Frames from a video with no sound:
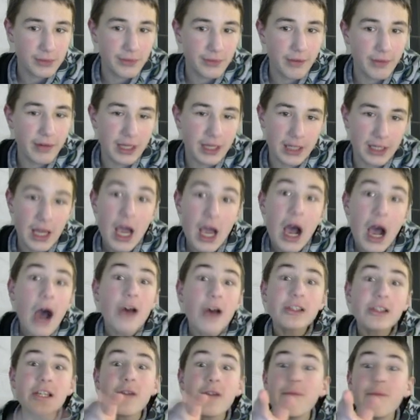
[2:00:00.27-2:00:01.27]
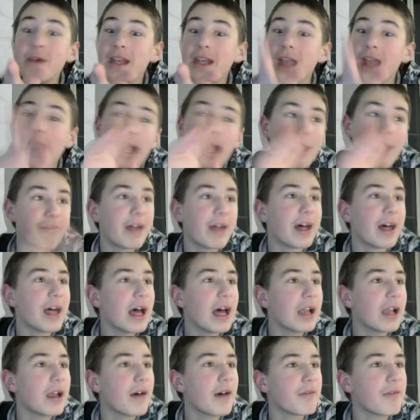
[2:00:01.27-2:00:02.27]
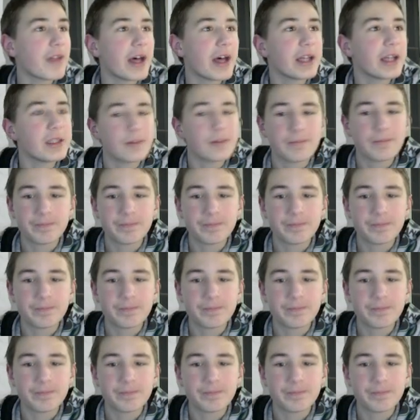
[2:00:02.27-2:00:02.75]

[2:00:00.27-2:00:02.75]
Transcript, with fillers: for white. Also, winner, I like that. I love that.